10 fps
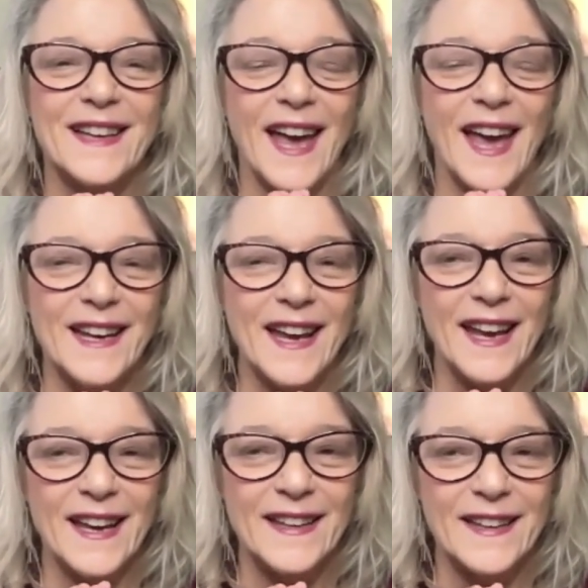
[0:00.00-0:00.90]

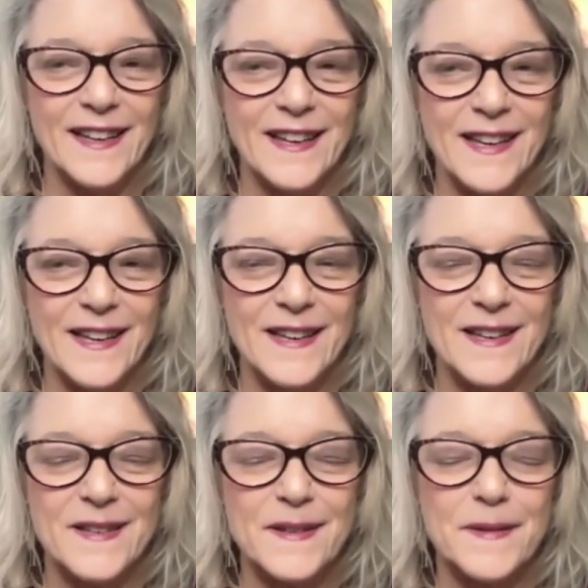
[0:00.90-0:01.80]
Inhaling
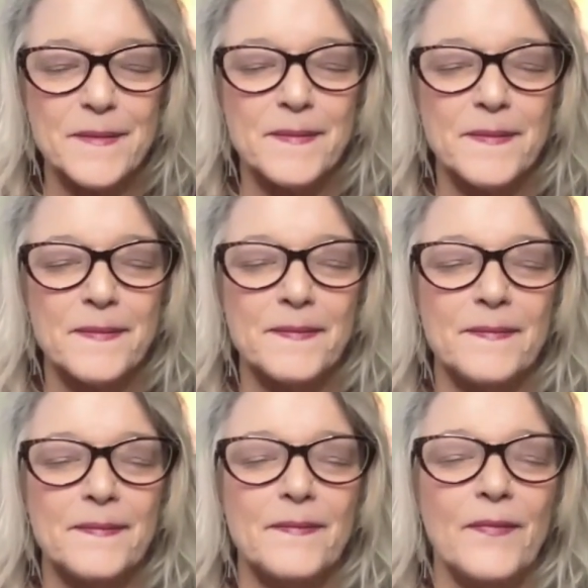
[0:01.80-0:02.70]

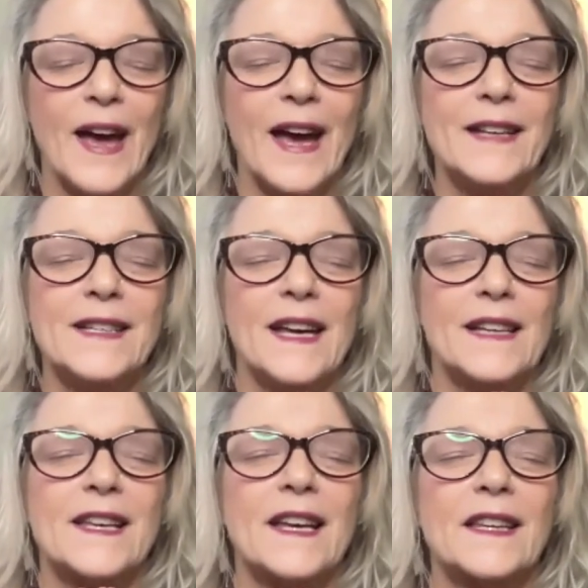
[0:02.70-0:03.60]
and
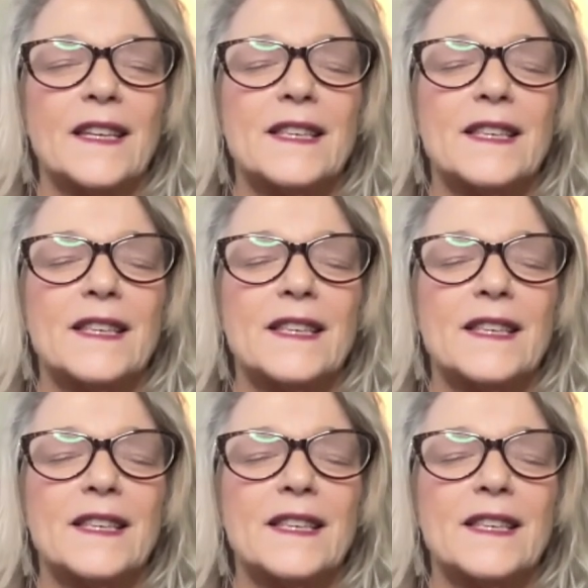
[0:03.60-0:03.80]
exhaling,